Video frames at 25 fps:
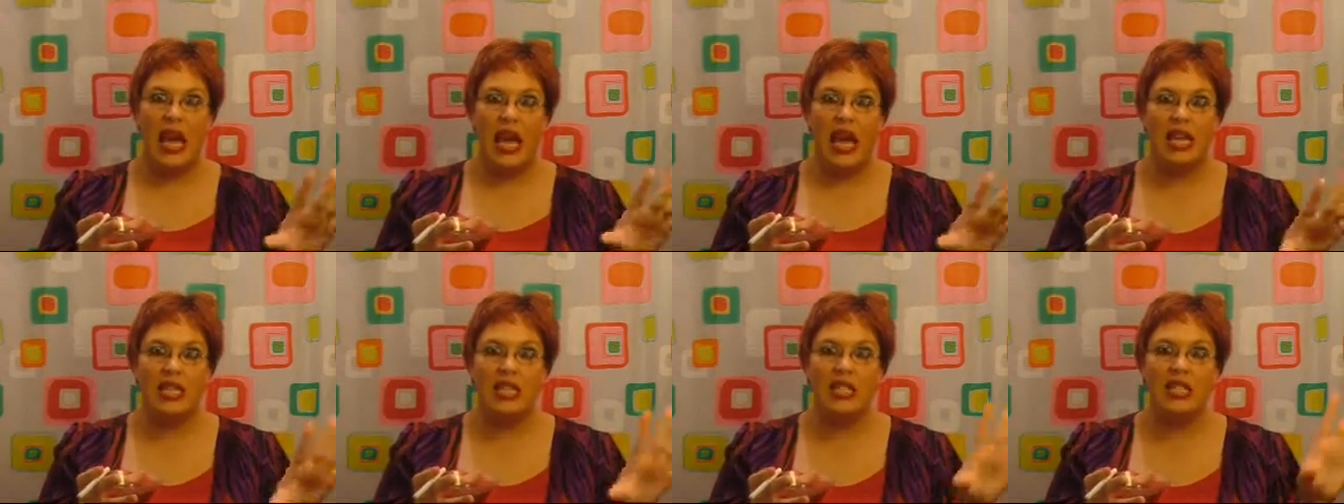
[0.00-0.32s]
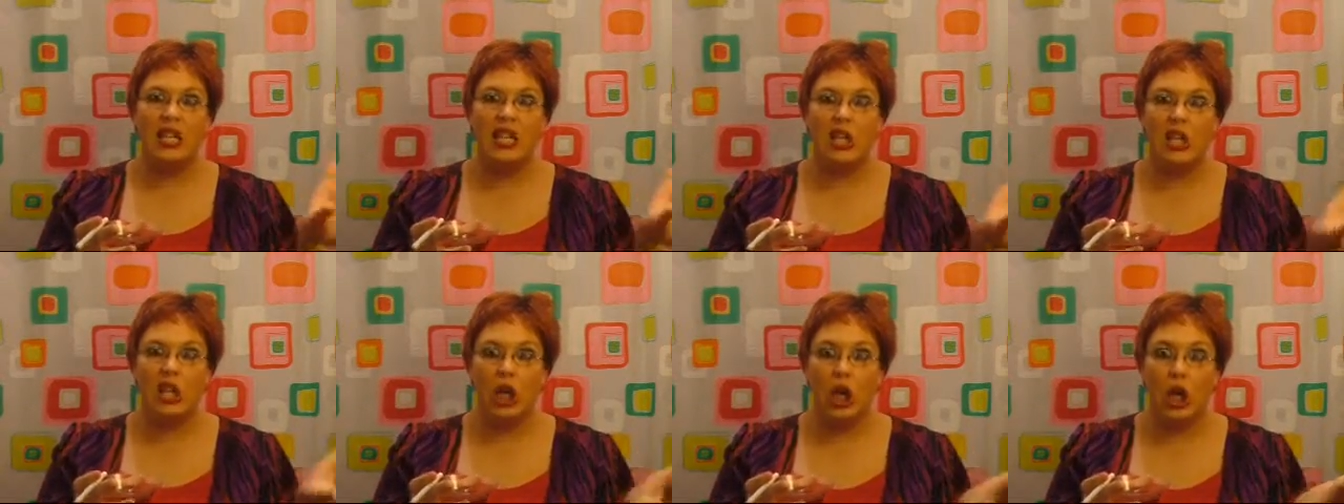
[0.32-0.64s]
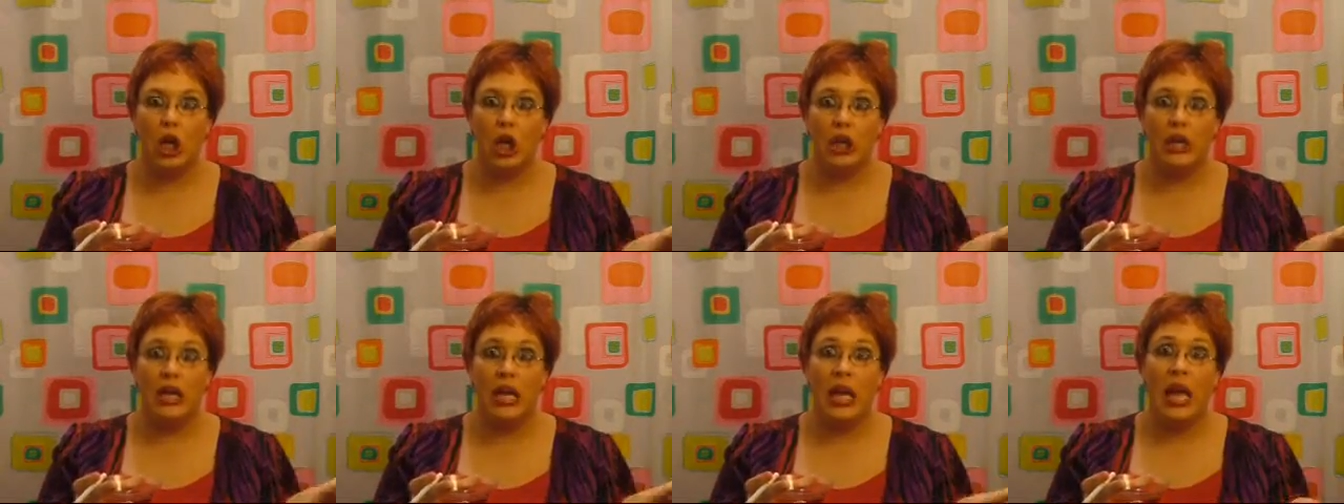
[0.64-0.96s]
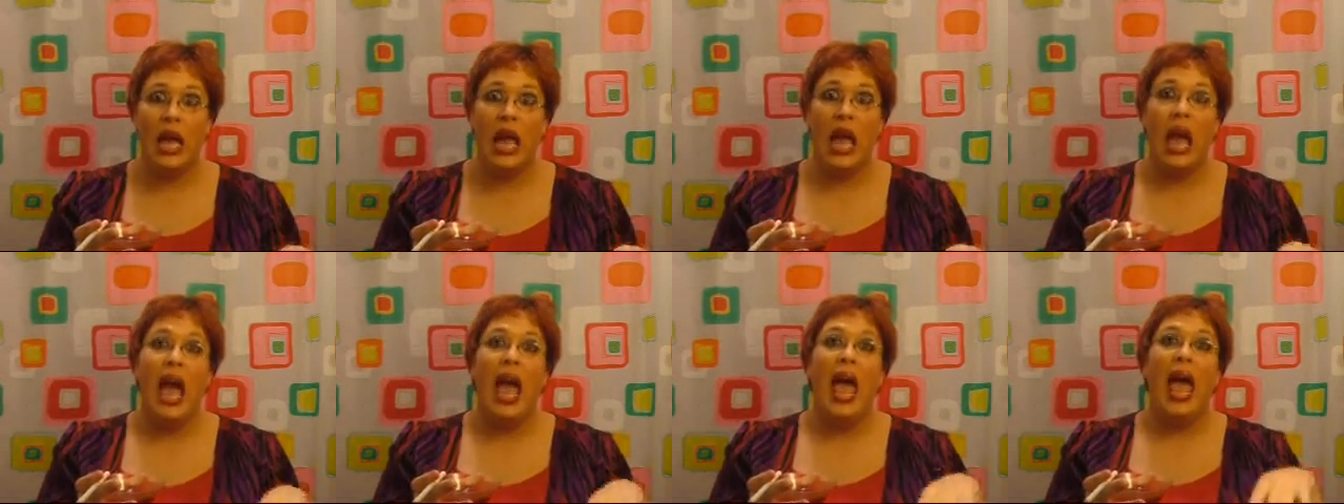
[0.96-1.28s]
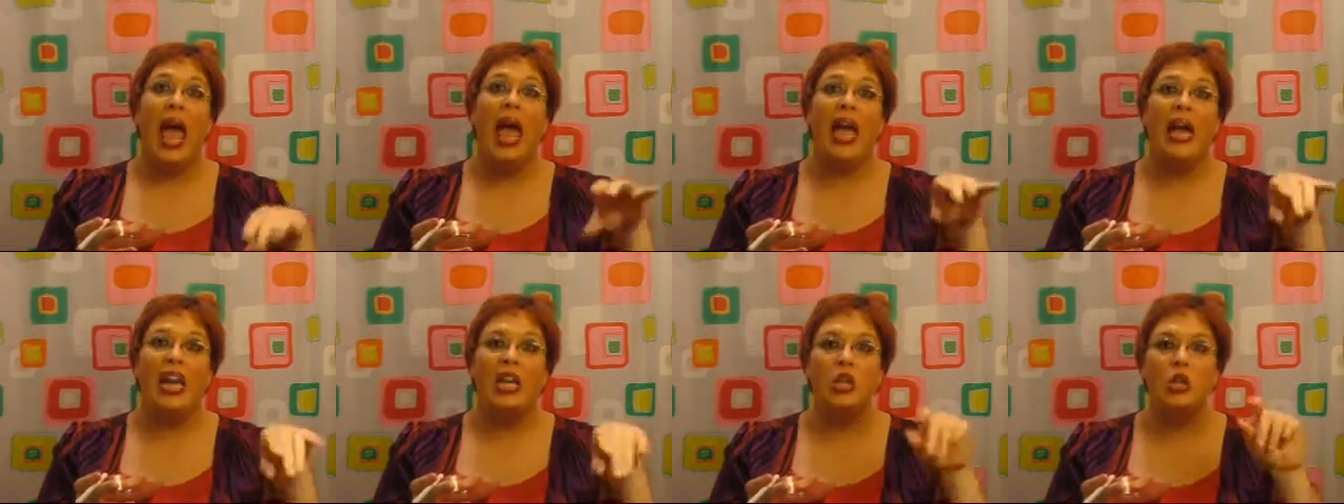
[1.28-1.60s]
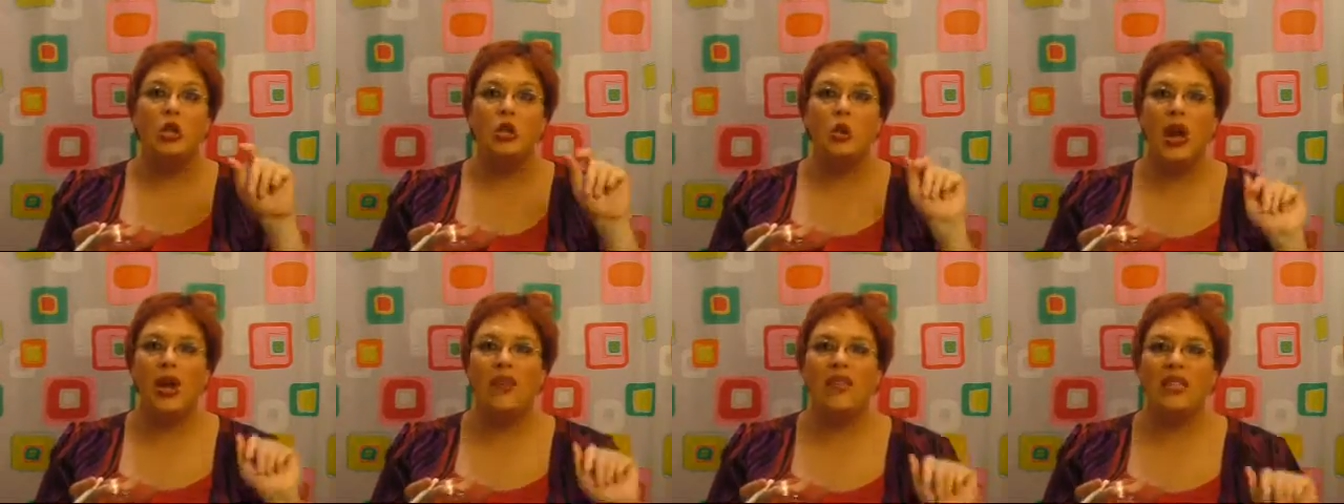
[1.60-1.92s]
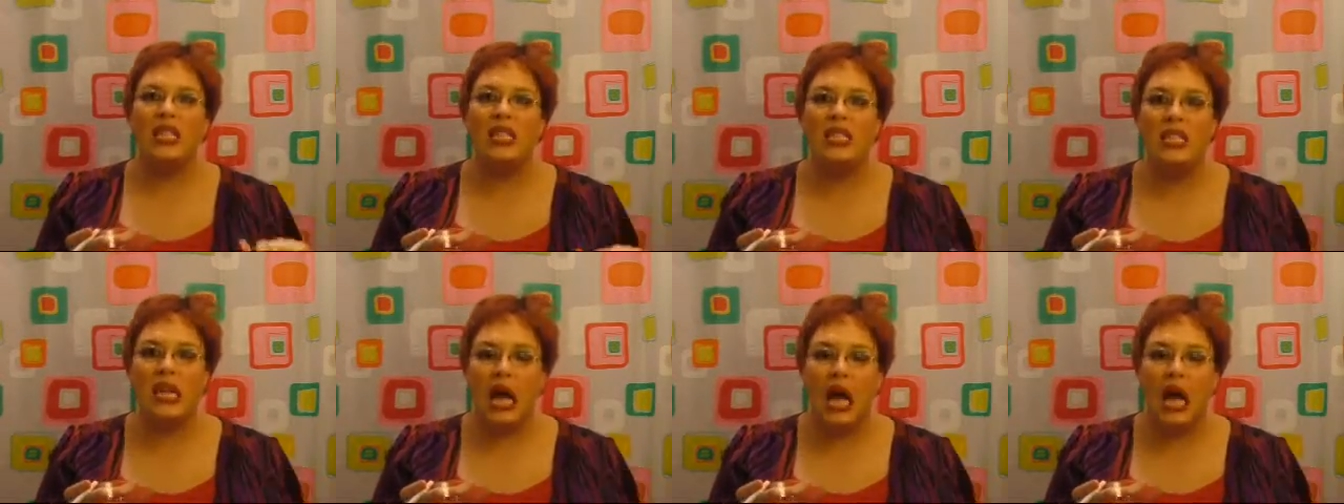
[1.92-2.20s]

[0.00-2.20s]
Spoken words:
ask the clerk, hey, do you have the